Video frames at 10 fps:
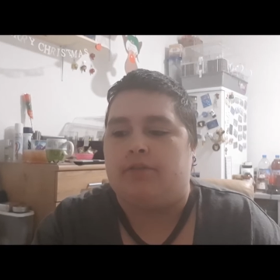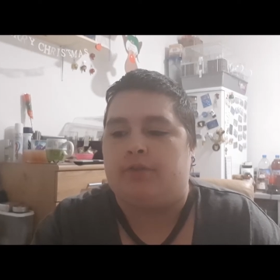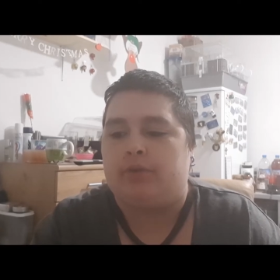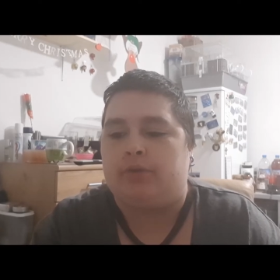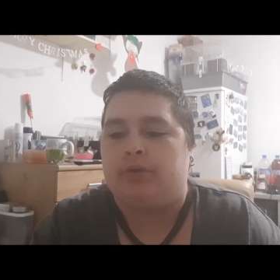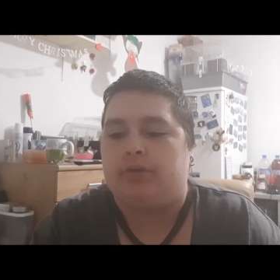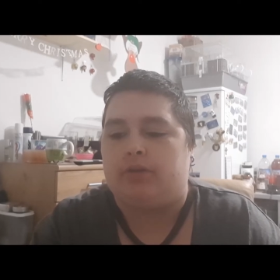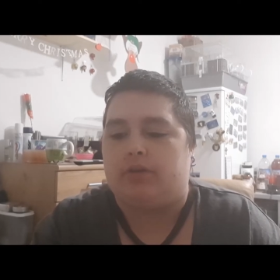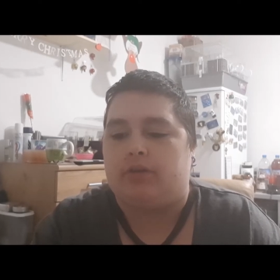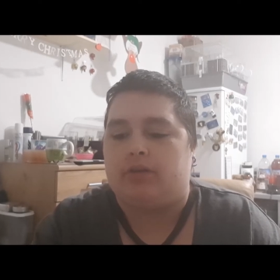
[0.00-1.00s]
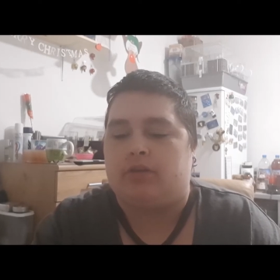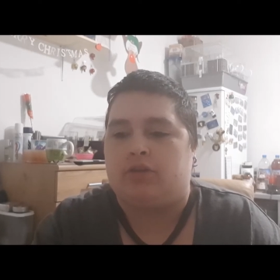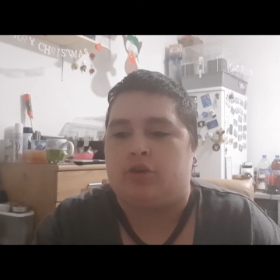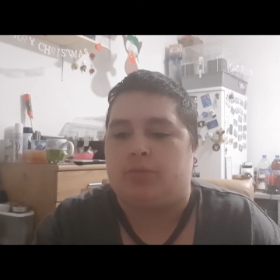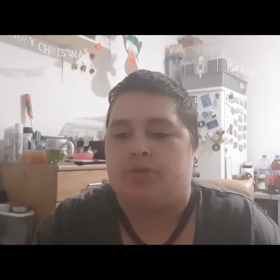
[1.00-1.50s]
food
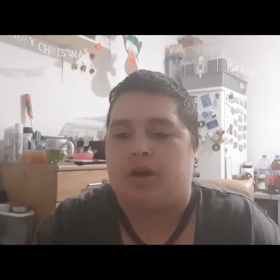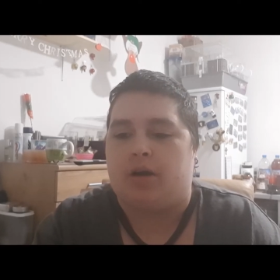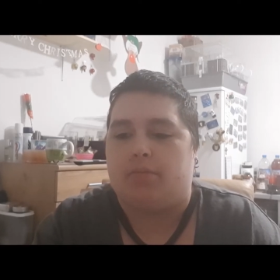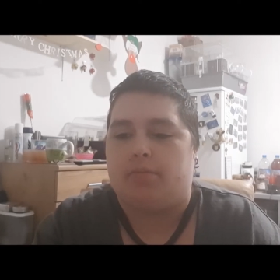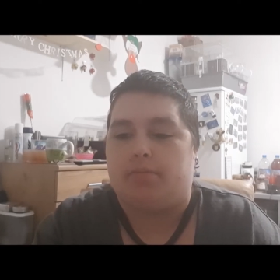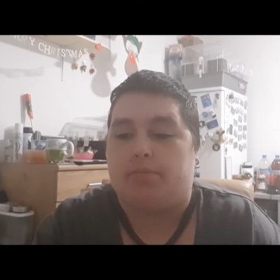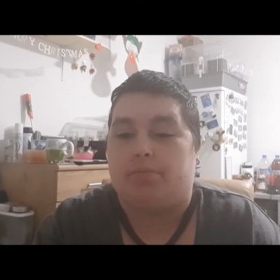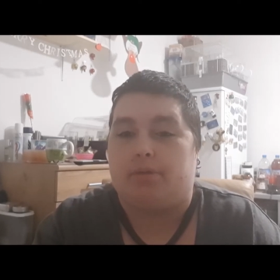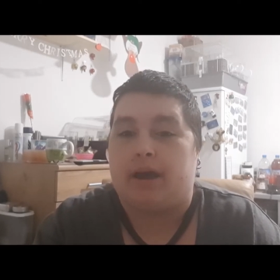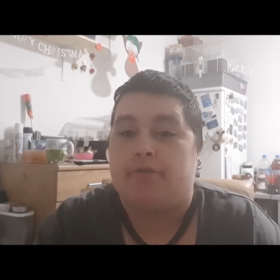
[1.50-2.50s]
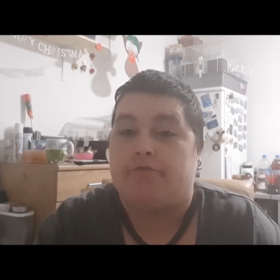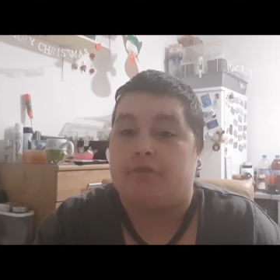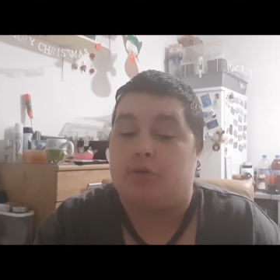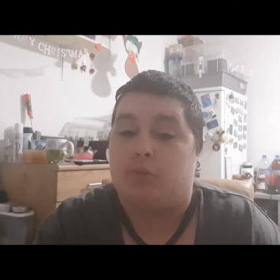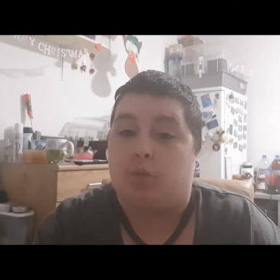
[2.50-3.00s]
topped up
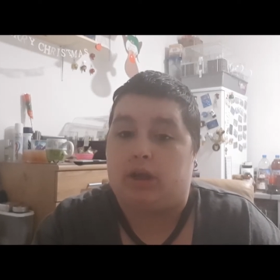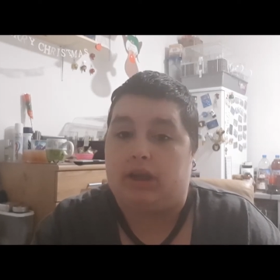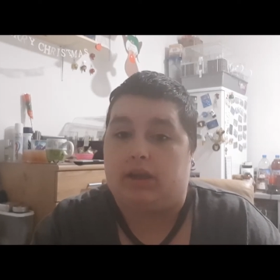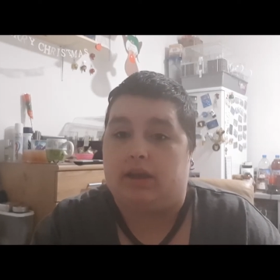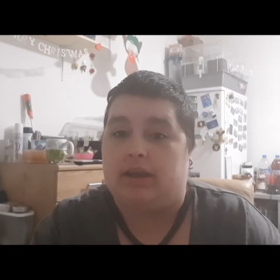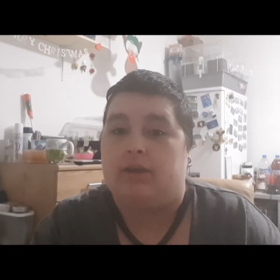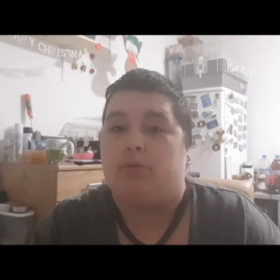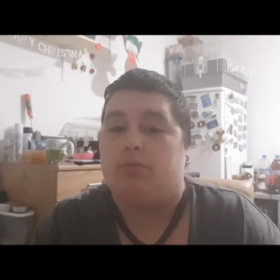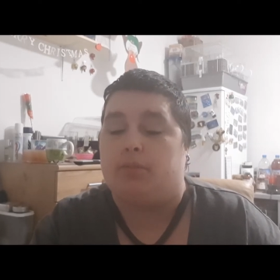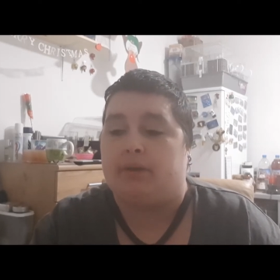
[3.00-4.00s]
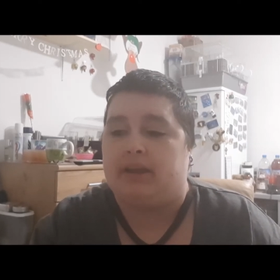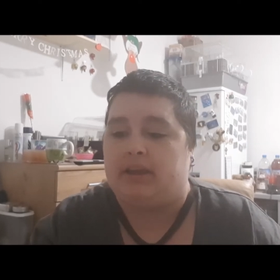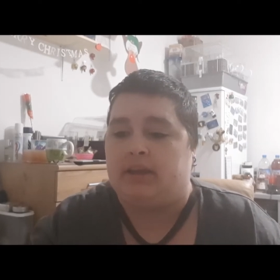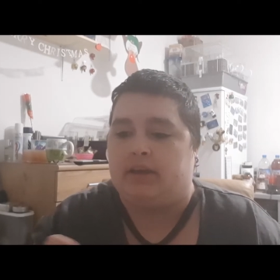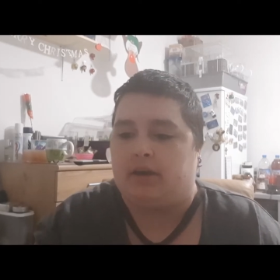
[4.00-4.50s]
every week. He'll probably
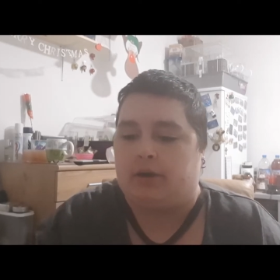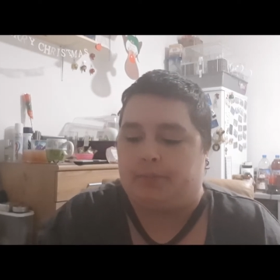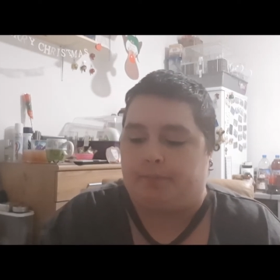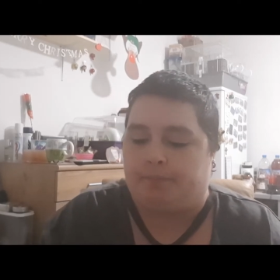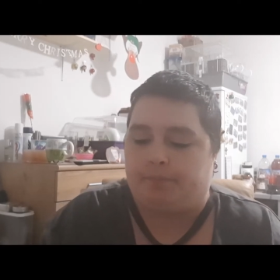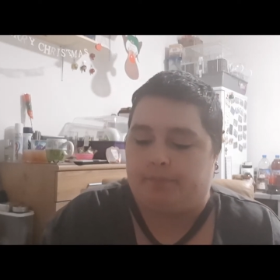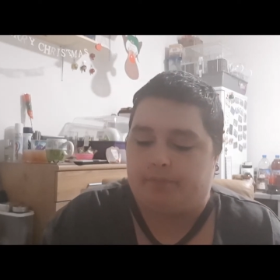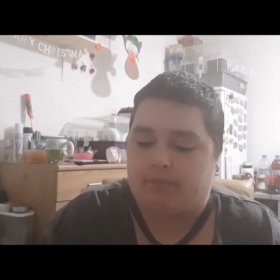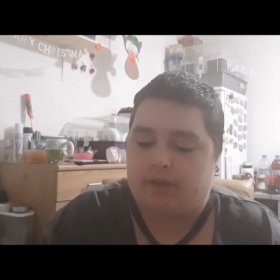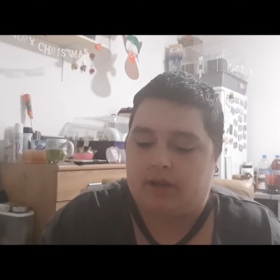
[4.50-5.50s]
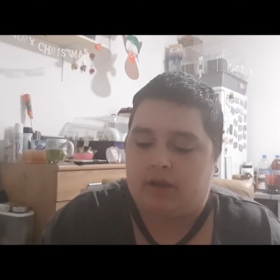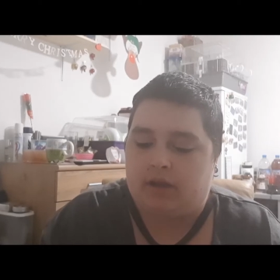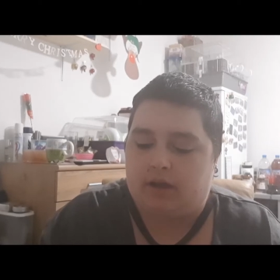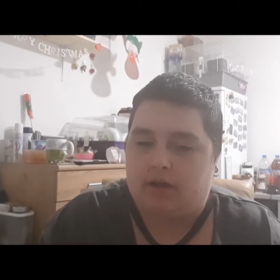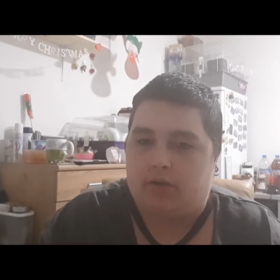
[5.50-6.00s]
eat one
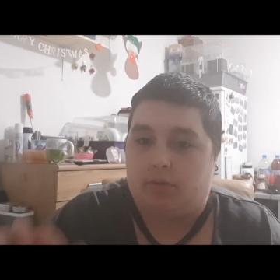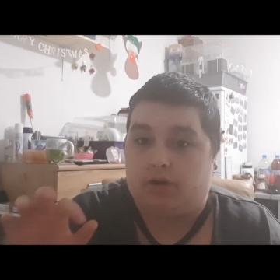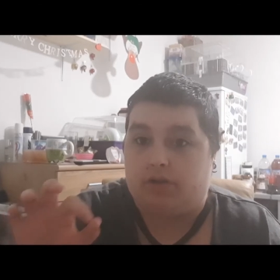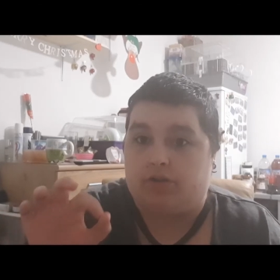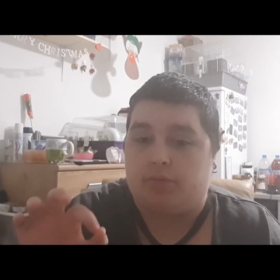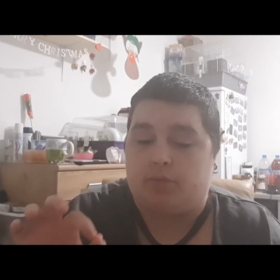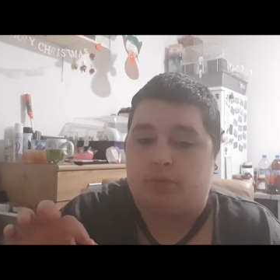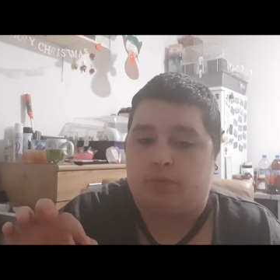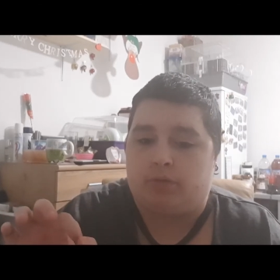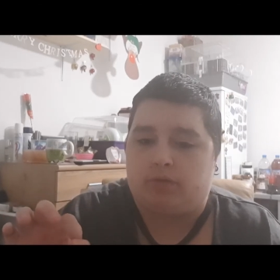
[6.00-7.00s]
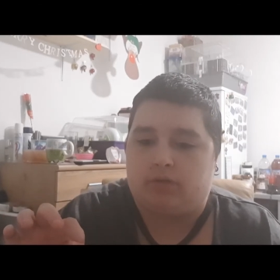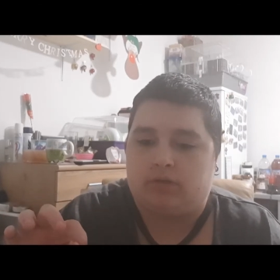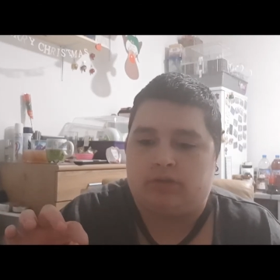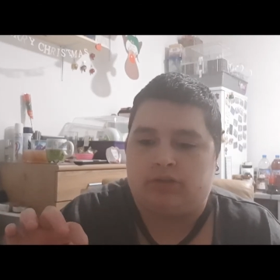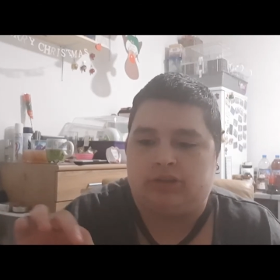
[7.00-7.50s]
of the small,
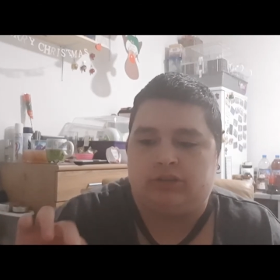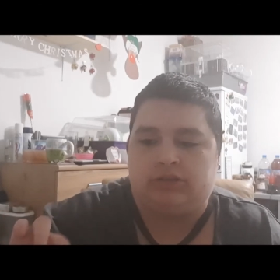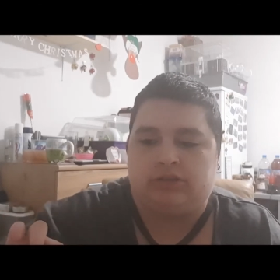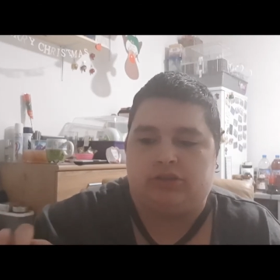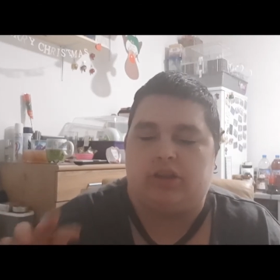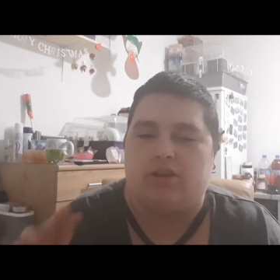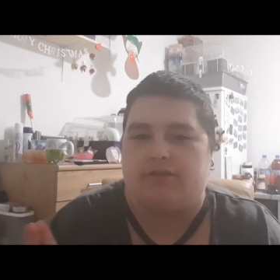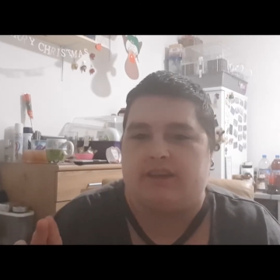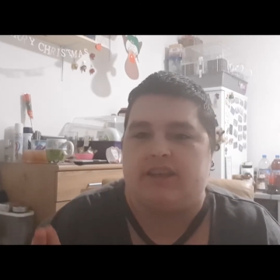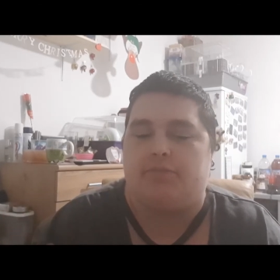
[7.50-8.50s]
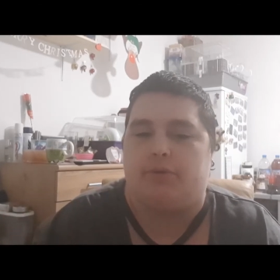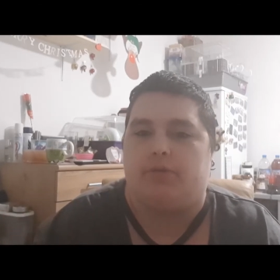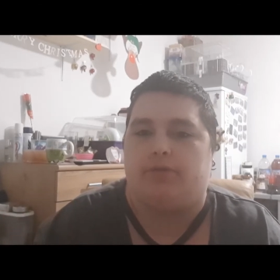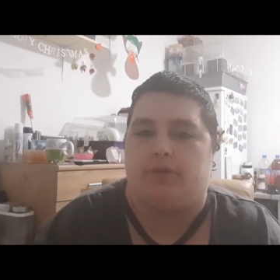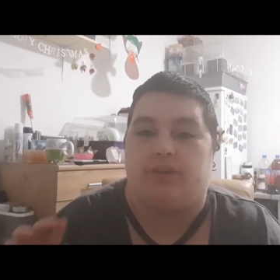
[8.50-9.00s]
just under a teaspoon
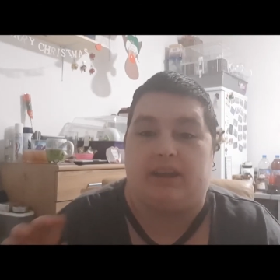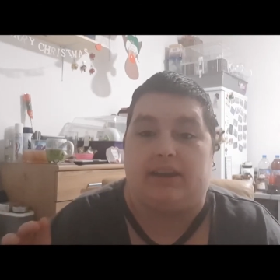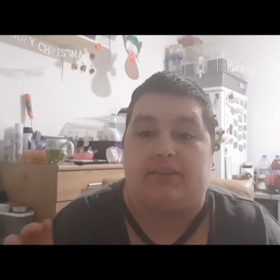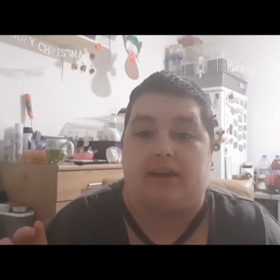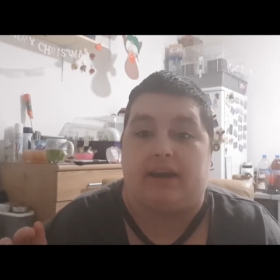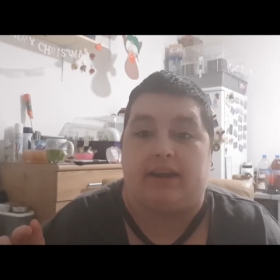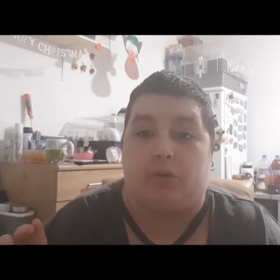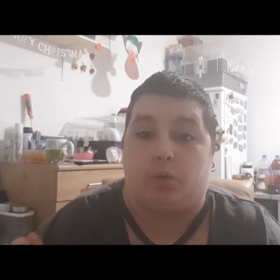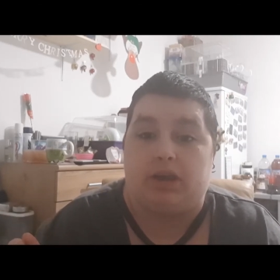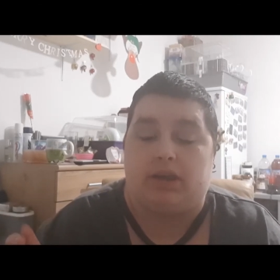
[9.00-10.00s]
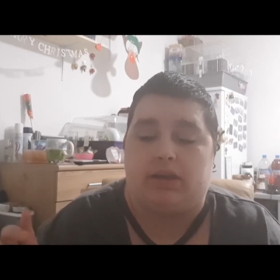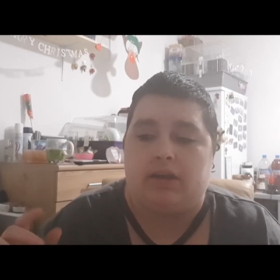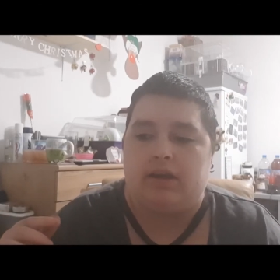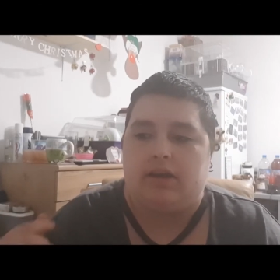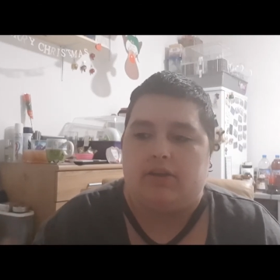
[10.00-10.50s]
of food. He'll eat that in a week.
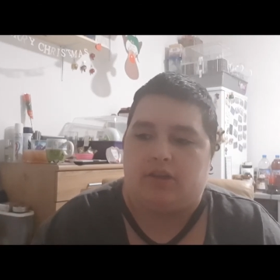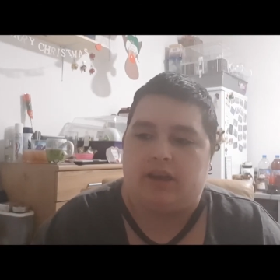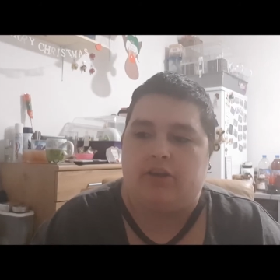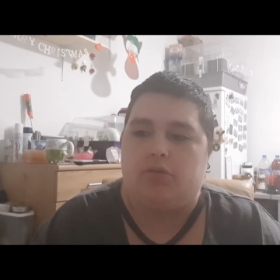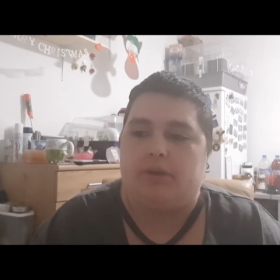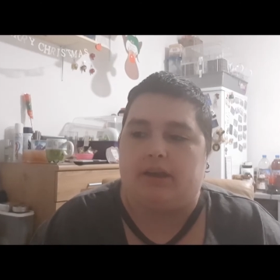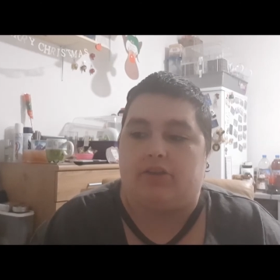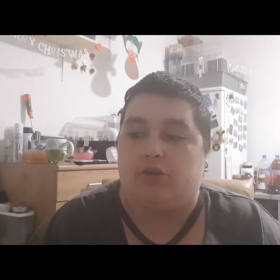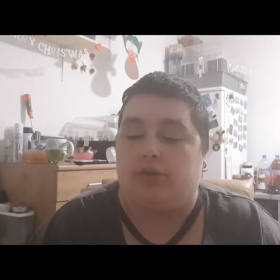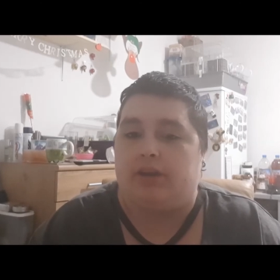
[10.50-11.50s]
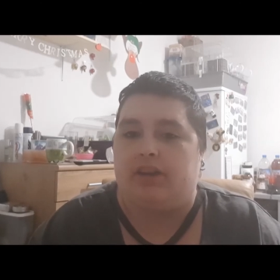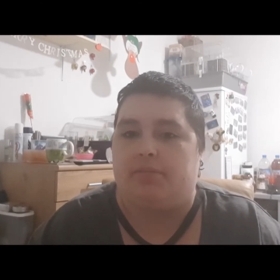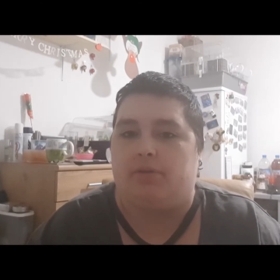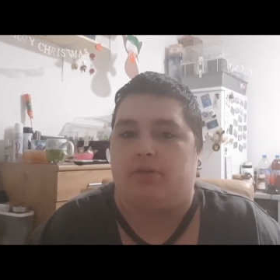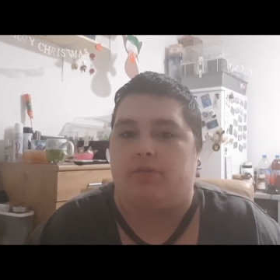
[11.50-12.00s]
So he normally gets 2
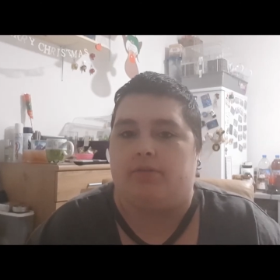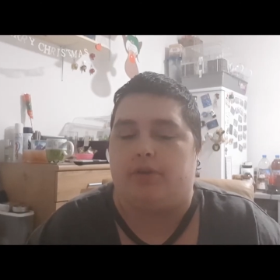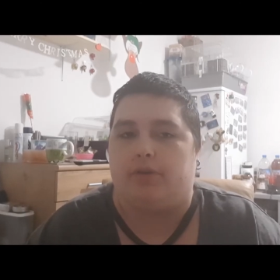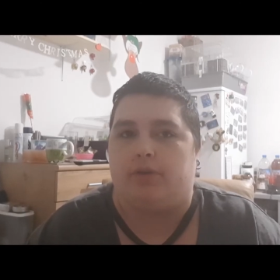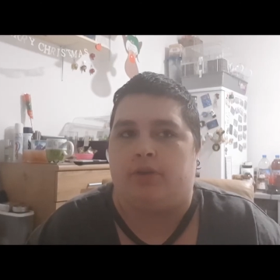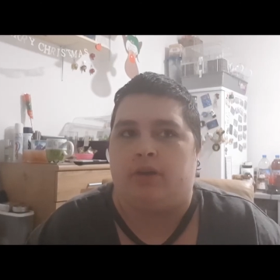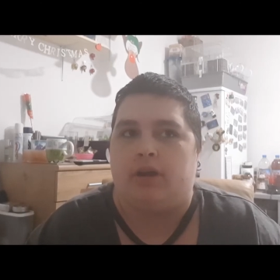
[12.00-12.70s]
teaspoons of food,